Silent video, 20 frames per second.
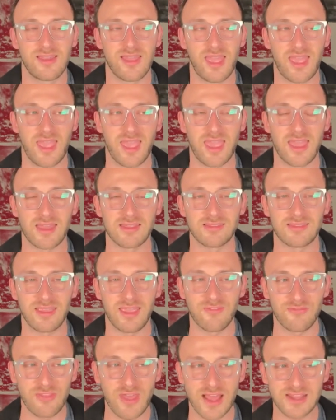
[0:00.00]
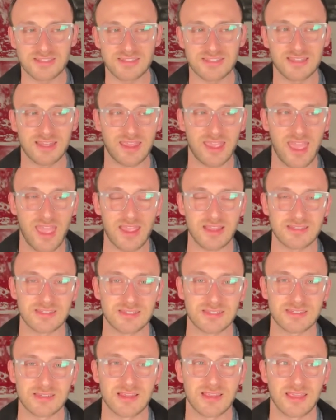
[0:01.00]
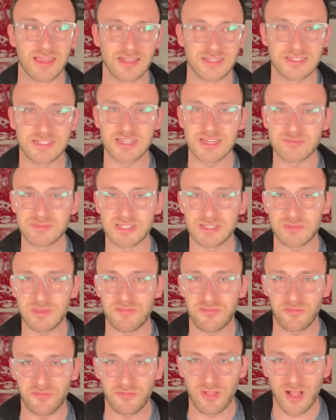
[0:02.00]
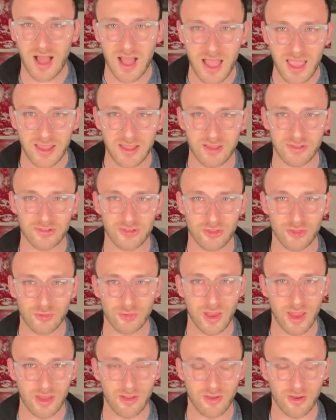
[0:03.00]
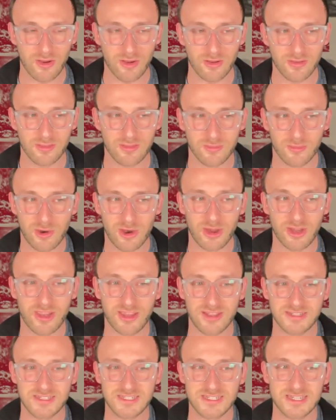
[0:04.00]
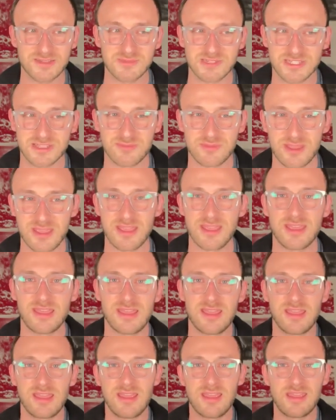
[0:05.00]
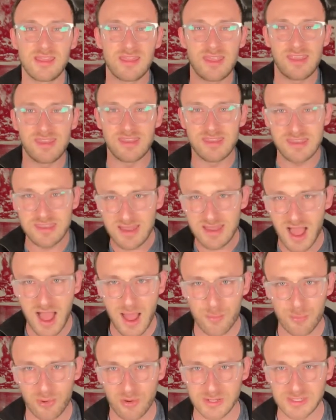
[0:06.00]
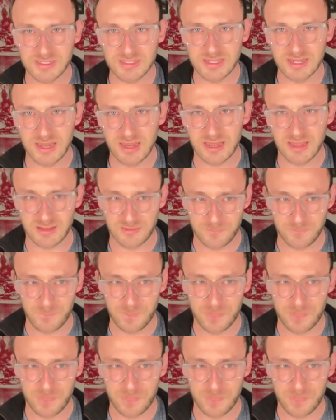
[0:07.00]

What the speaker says: And if that's the case, it seems to be flying under the radar. The market seems to be not pricing it in.